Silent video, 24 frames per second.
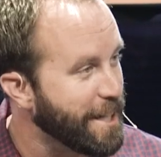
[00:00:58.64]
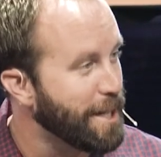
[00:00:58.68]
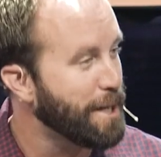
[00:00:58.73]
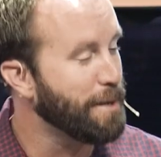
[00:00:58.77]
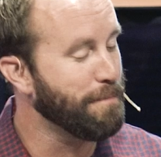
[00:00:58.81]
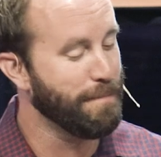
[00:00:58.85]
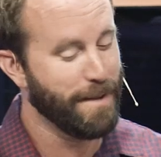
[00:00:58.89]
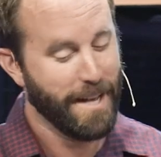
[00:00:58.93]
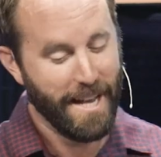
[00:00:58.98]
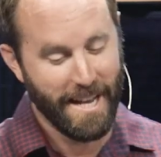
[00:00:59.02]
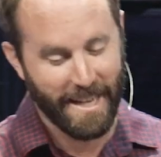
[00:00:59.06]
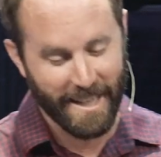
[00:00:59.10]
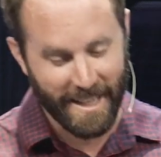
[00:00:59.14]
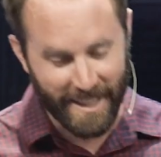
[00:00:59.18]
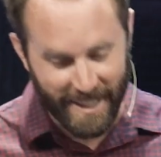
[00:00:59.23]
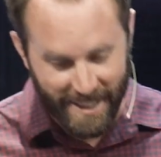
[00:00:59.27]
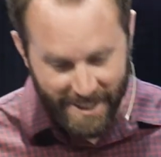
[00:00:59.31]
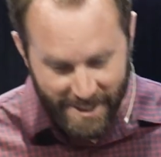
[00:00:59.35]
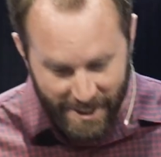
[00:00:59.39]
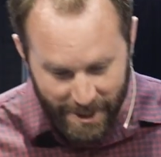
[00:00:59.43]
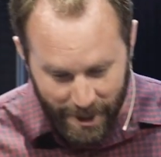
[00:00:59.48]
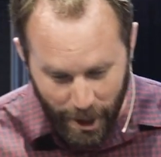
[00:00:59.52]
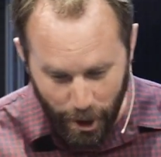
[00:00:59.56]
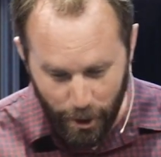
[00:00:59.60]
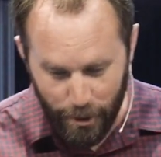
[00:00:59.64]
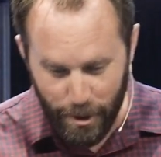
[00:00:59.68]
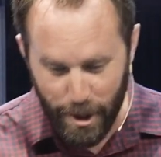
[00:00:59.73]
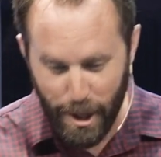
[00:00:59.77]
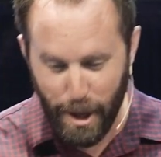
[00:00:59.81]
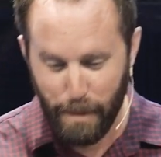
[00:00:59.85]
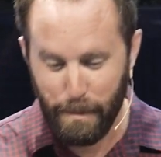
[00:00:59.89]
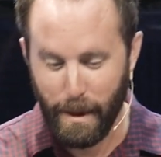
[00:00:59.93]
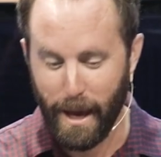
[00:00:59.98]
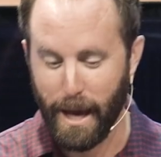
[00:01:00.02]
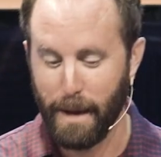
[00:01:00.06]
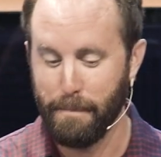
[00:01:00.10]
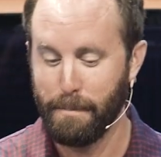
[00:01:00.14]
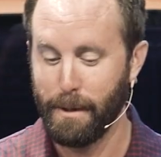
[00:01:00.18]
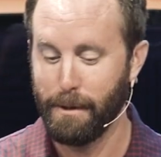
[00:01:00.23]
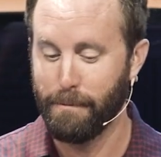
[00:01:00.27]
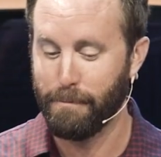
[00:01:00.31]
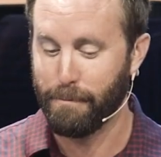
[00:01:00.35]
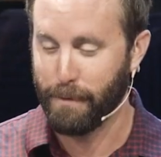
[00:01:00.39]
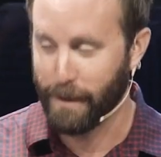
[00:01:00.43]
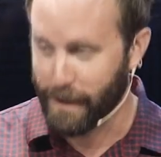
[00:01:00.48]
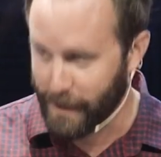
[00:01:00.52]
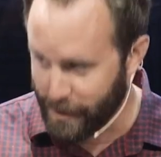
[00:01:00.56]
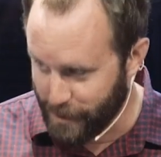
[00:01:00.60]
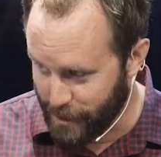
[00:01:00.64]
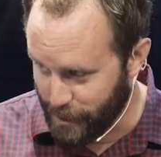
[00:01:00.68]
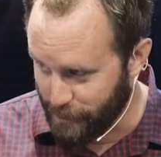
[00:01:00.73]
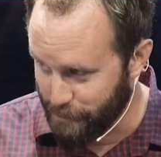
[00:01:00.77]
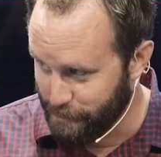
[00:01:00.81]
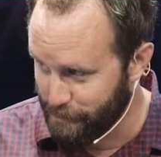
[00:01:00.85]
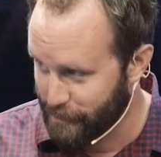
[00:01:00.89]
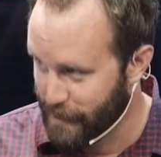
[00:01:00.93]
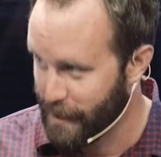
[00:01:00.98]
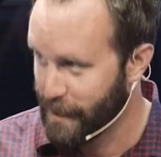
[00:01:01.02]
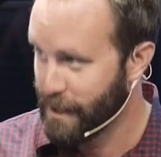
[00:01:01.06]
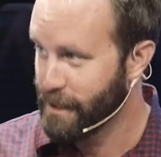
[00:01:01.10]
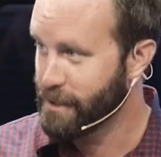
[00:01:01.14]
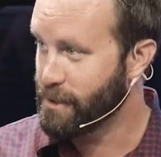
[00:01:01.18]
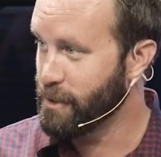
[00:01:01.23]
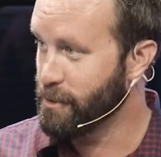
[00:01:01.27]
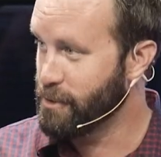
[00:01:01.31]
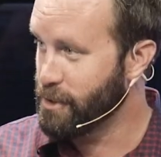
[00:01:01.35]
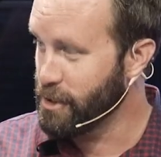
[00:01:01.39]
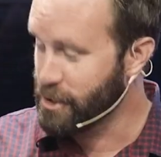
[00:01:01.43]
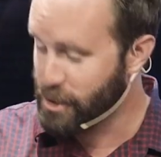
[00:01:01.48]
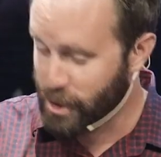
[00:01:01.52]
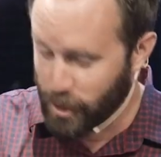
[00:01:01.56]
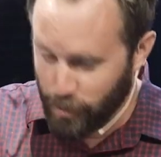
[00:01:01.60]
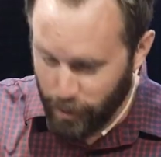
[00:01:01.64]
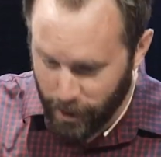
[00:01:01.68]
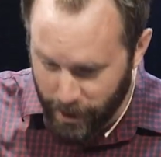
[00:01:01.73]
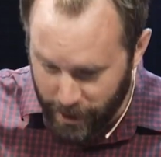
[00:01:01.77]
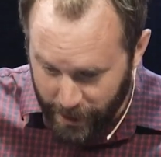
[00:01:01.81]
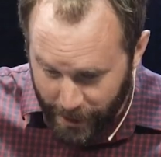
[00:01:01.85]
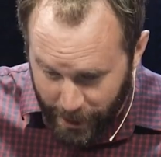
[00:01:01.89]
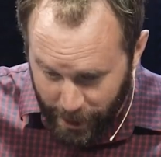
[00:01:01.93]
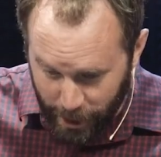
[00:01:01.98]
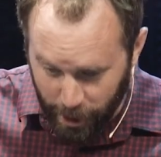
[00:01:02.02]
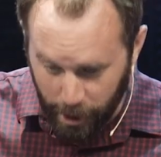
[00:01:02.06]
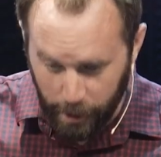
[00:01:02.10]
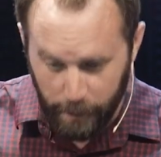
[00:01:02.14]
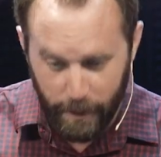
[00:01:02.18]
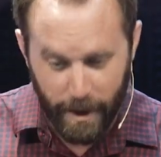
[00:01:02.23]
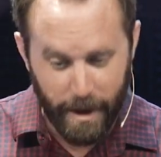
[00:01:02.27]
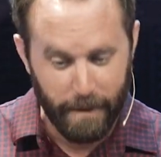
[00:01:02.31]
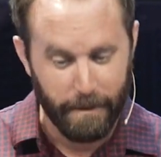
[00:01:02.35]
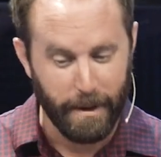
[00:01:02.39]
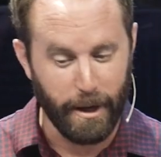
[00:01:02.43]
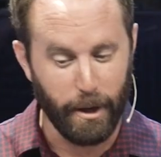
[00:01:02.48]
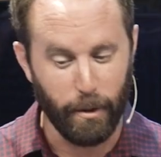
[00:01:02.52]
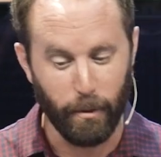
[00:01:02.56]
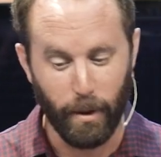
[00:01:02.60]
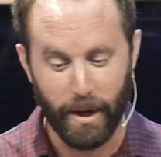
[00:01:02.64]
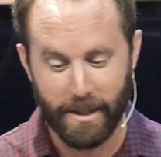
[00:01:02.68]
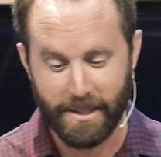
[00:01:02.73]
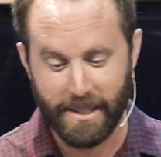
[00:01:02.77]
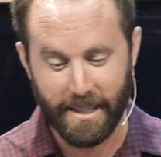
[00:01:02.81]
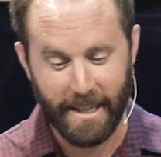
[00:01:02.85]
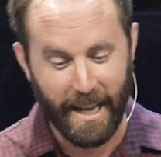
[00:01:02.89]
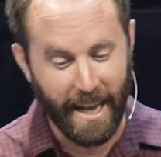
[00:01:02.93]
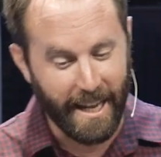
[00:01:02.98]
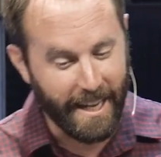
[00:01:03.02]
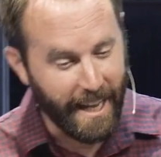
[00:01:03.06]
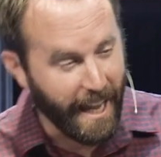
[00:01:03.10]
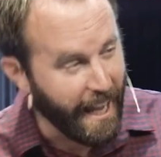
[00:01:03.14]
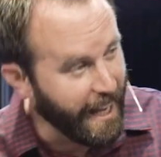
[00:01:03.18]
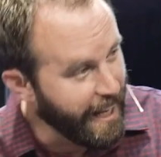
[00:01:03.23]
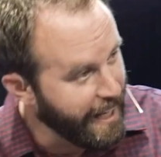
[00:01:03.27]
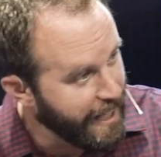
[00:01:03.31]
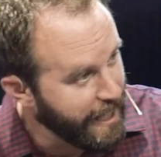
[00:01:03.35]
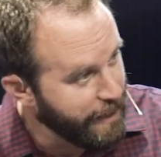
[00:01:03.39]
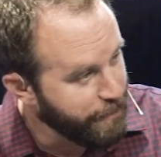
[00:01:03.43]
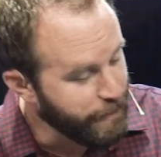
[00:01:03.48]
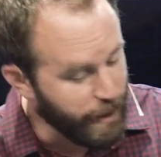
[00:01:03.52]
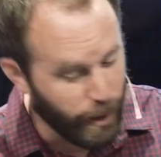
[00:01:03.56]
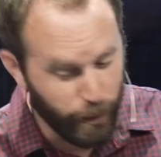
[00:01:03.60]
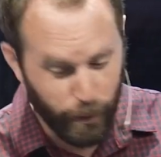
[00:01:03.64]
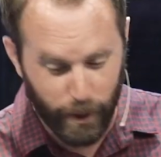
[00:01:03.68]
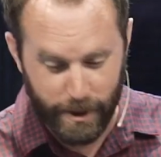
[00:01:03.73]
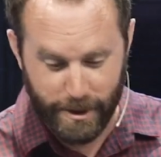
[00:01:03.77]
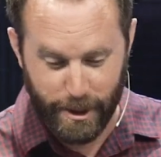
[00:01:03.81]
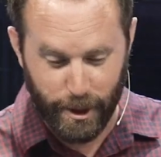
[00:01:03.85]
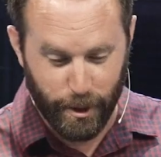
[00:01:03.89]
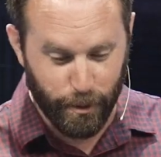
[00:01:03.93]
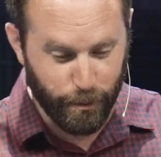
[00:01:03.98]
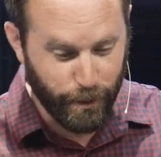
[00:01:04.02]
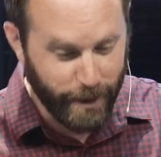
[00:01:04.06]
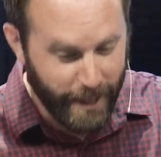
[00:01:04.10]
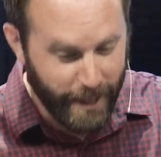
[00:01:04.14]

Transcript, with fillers: them, getting to know them, and befriending them. So, just so we're clear, it wasn't AA, it wasn't